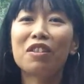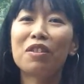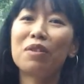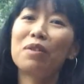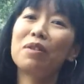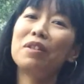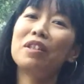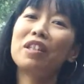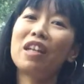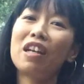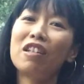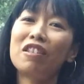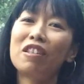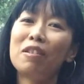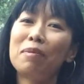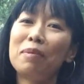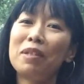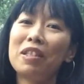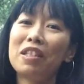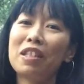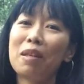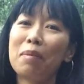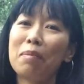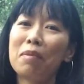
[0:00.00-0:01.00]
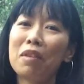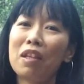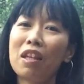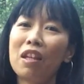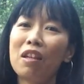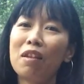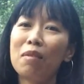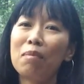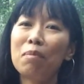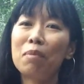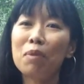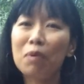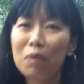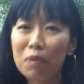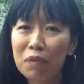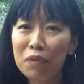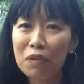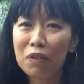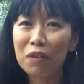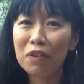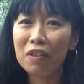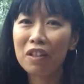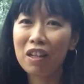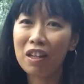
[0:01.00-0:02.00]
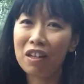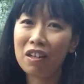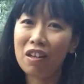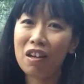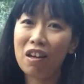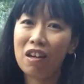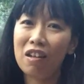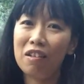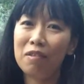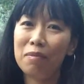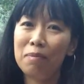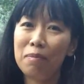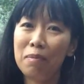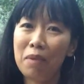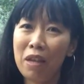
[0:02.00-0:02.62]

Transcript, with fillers: turned out to be something beautiful that God